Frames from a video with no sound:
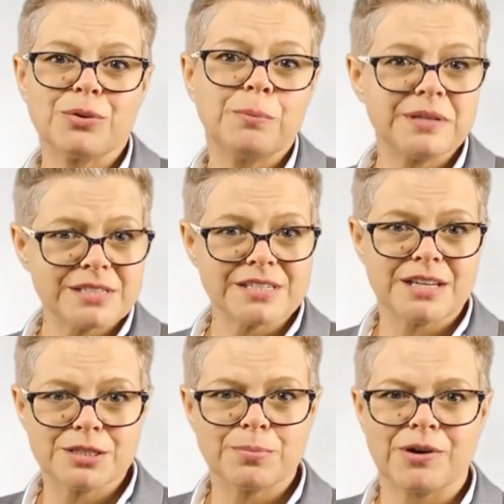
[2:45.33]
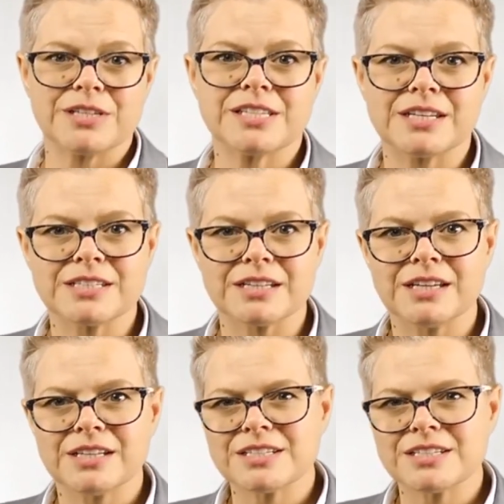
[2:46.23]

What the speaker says: or Business Enterprise Centre